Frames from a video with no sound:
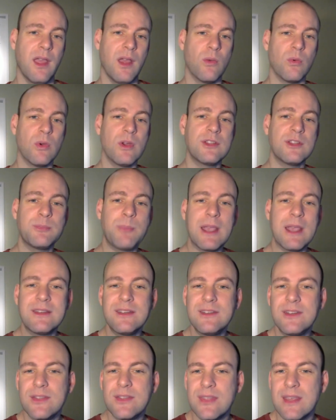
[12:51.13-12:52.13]
We're
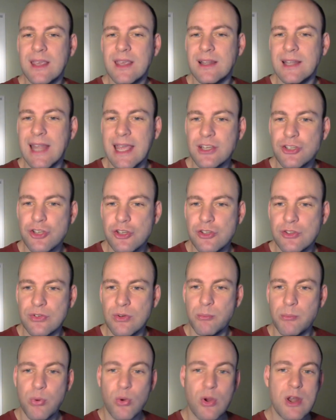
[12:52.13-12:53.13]
expected to think elections
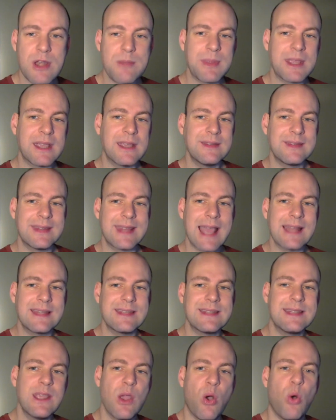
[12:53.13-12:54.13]
are important because
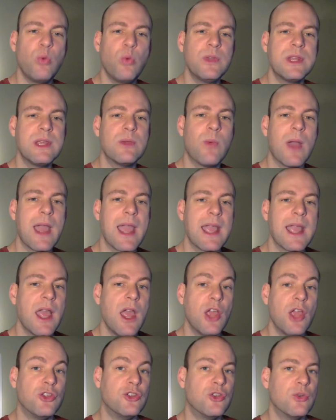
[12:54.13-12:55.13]
that's the only way
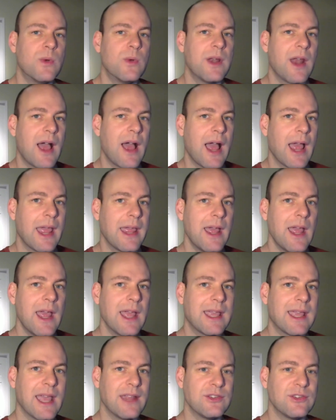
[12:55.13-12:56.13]
you and I
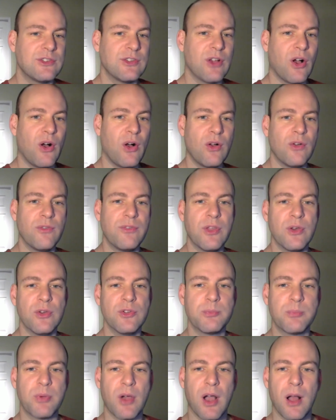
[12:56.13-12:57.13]
can solve
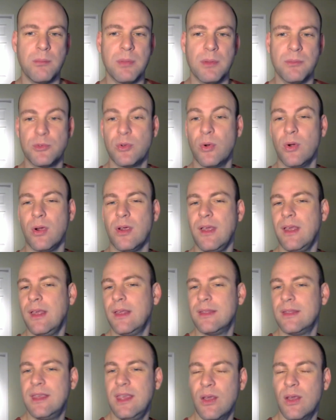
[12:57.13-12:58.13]
those problems, or
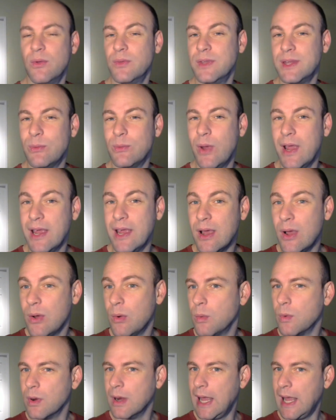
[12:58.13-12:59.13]
the only way
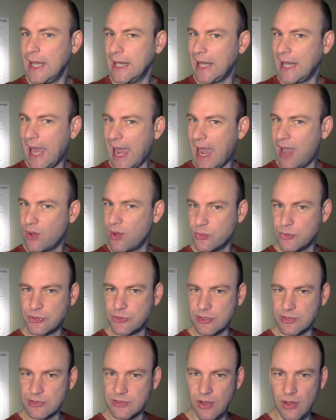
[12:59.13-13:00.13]
we're allowed
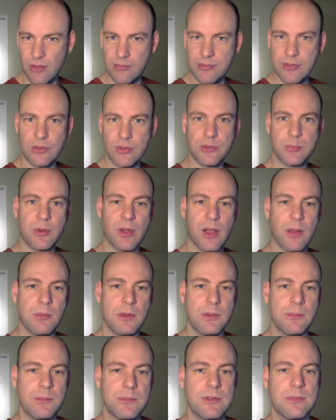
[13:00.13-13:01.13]
to solve those
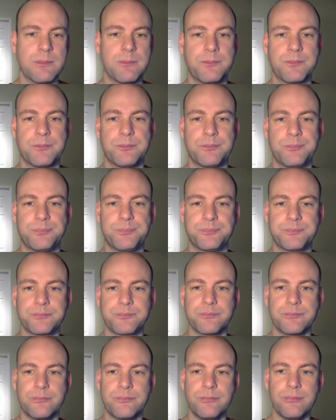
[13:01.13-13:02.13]
problems.
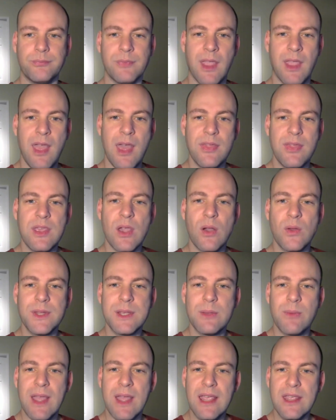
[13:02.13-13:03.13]
The
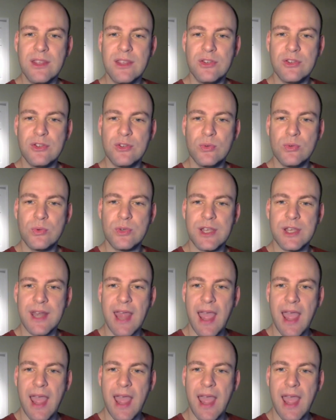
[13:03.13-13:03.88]
only way you can